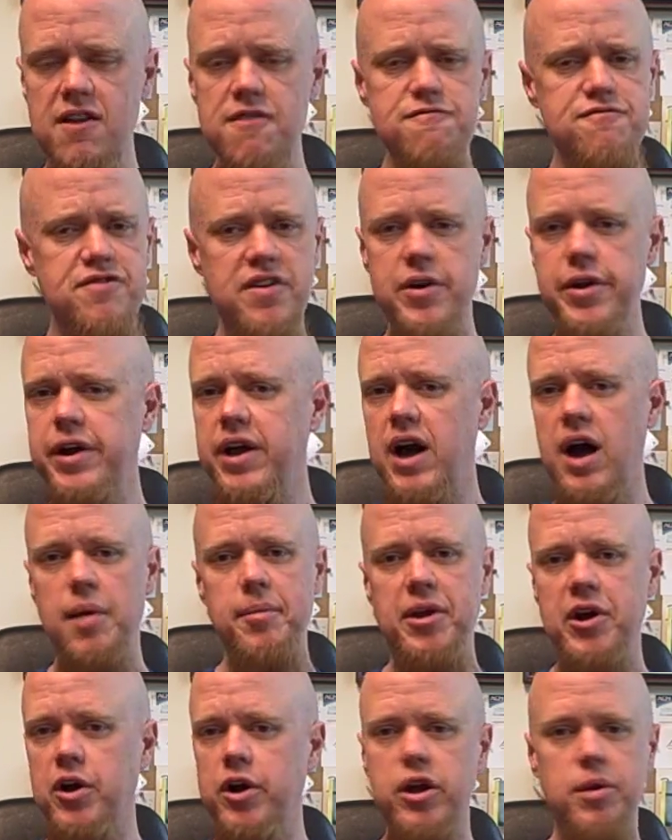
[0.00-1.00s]
A very
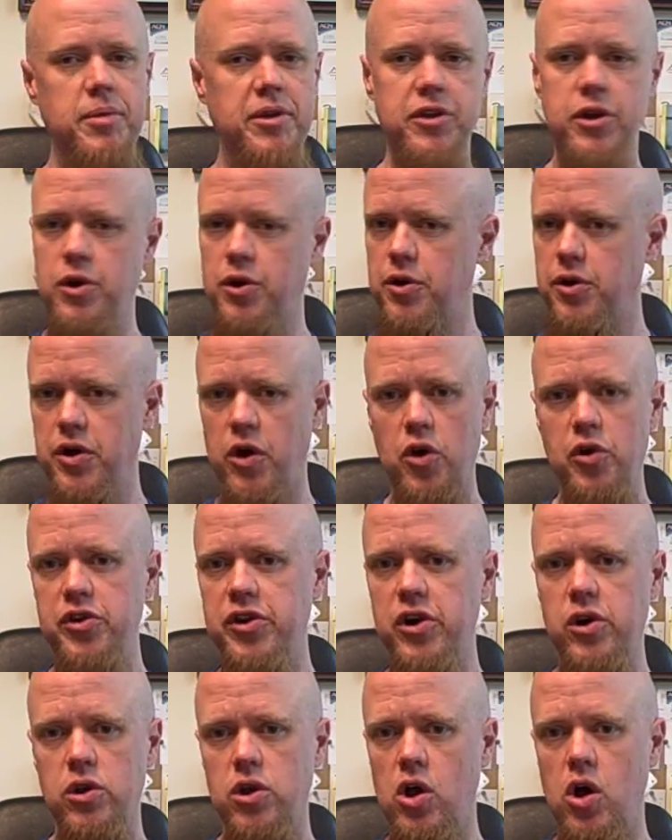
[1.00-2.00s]
common argument that you heard all
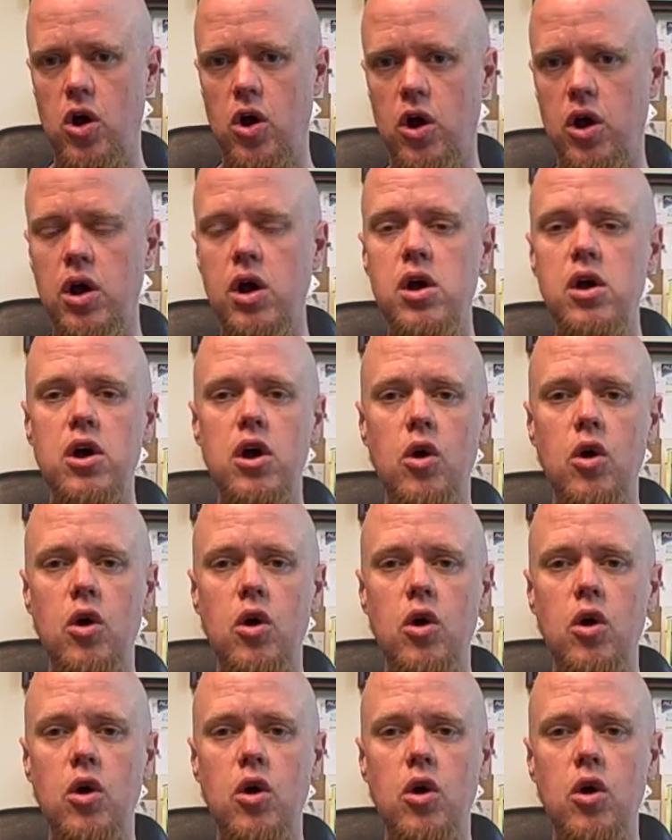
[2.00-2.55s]
year long